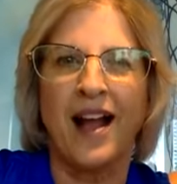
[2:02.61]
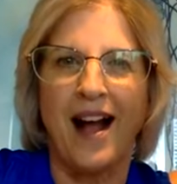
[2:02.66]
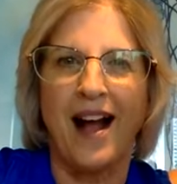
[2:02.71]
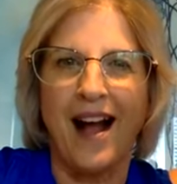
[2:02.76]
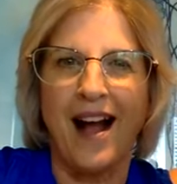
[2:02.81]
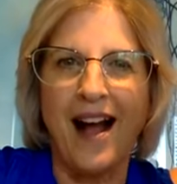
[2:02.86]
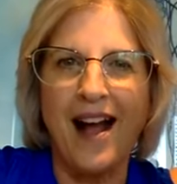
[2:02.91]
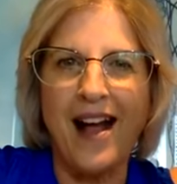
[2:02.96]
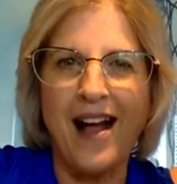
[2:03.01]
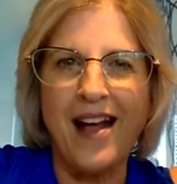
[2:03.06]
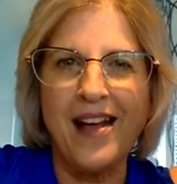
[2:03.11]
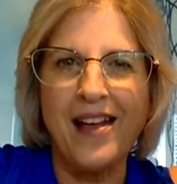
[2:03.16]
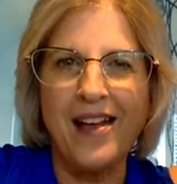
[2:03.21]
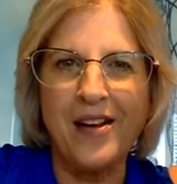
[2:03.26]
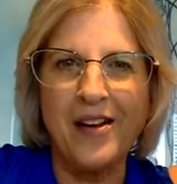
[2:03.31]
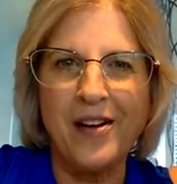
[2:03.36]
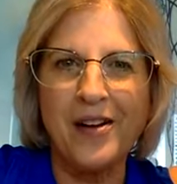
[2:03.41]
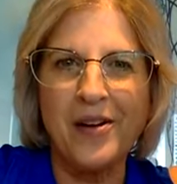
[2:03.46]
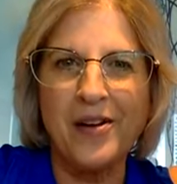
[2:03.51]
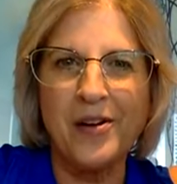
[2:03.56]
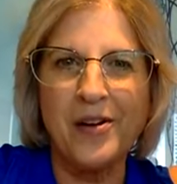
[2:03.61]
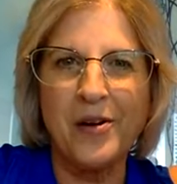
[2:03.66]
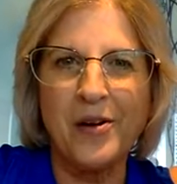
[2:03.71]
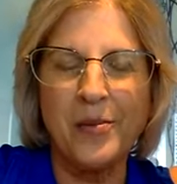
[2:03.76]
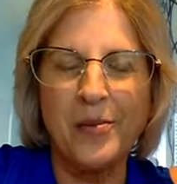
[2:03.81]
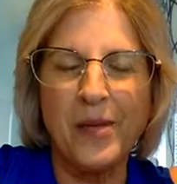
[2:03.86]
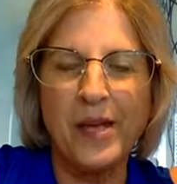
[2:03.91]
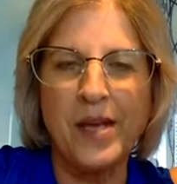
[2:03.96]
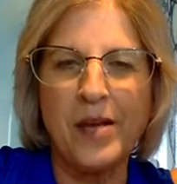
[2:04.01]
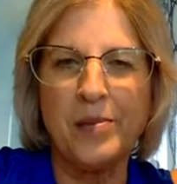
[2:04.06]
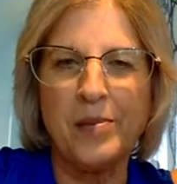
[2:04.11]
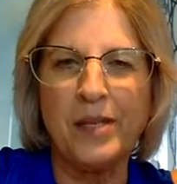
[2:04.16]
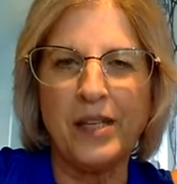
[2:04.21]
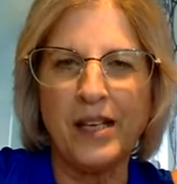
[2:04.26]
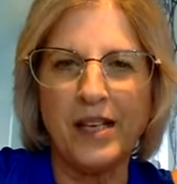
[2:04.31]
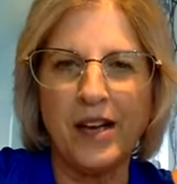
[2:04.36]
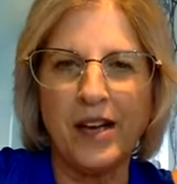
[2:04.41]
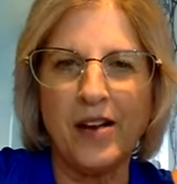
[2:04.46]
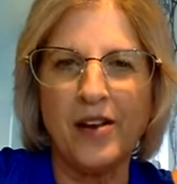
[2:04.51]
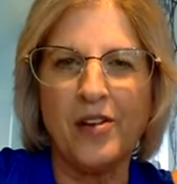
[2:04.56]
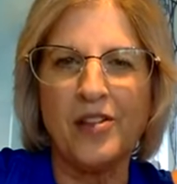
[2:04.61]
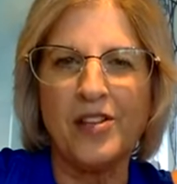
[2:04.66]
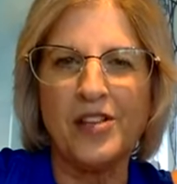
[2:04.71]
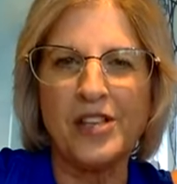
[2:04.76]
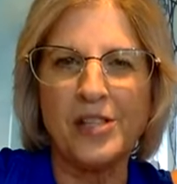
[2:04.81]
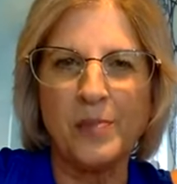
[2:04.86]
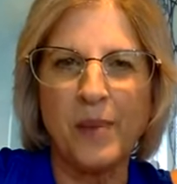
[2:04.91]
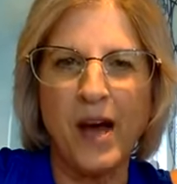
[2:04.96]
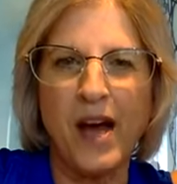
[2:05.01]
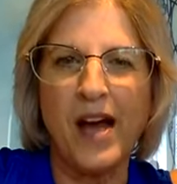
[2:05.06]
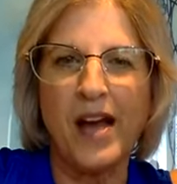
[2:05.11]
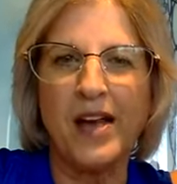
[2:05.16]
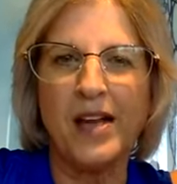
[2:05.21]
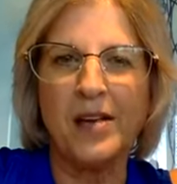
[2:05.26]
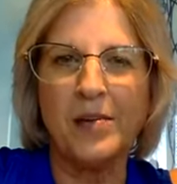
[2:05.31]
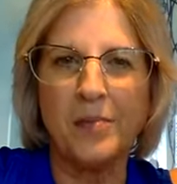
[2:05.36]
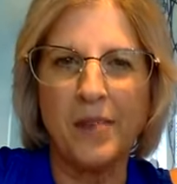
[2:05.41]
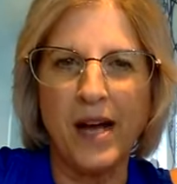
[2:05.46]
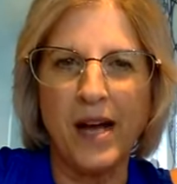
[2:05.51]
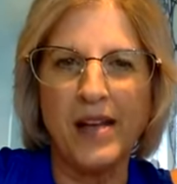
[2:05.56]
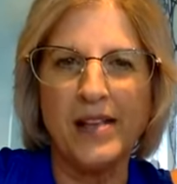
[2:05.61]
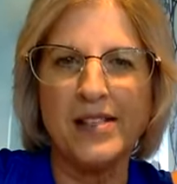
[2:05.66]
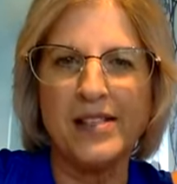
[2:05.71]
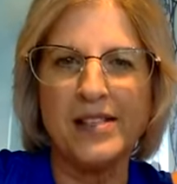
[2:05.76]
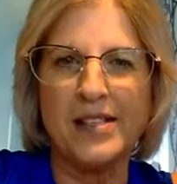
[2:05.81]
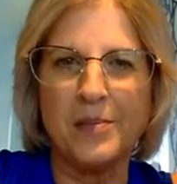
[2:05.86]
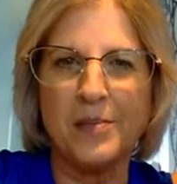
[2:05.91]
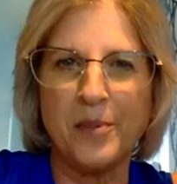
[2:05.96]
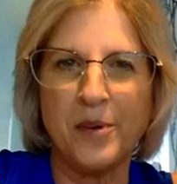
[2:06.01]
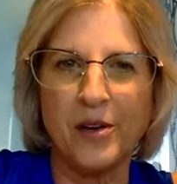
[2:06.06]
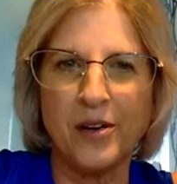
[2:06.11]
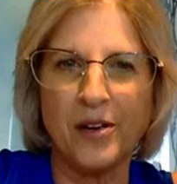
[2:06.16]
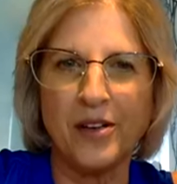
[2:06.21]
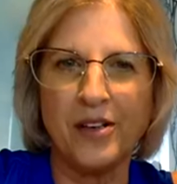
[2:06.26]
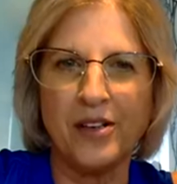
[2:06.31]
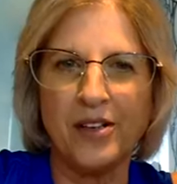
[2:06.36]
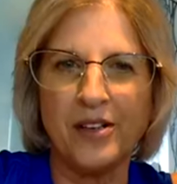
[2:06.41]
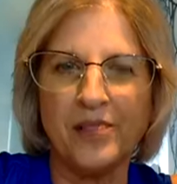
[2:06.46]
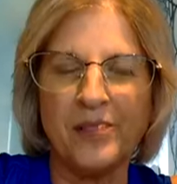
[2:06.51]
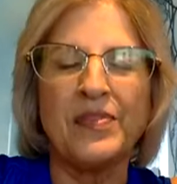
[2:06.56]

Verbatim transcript: Hi ho, biblio, the spine binds the book.